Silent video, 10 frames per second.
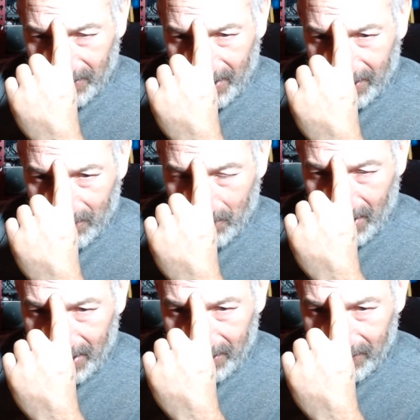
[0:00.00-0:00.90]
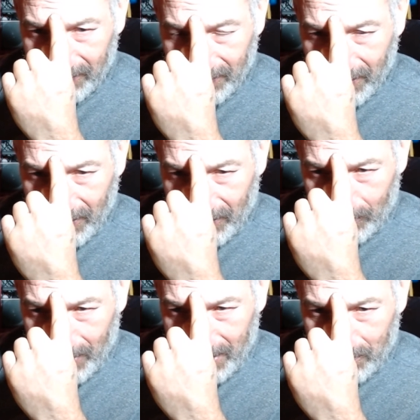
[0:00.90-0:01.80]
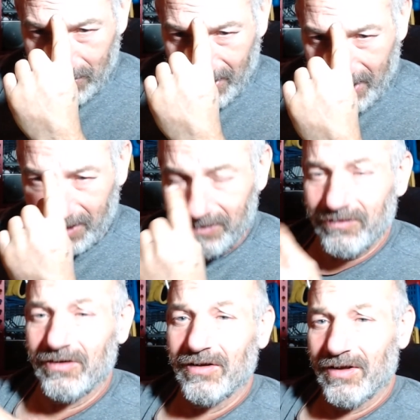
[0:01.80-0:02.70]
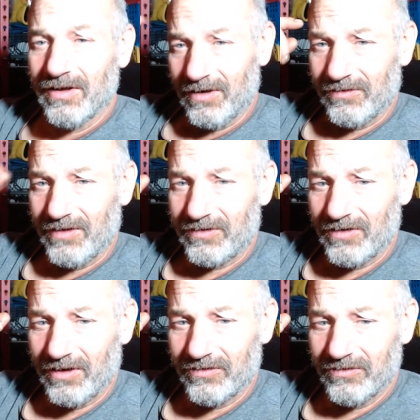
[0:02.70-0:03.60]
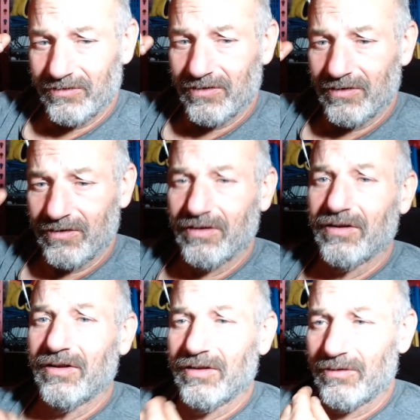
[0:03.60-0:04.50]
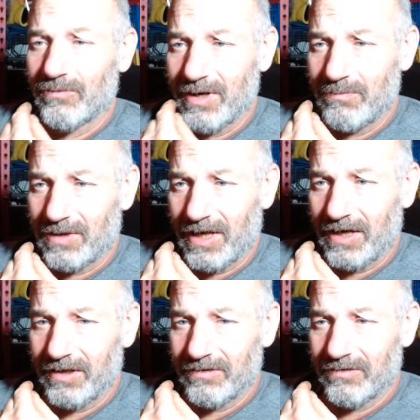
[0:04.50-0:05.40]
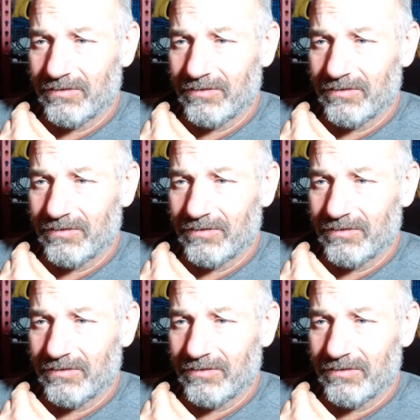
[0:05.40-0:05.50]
and the mind, the red planet, because that's us, the red planet.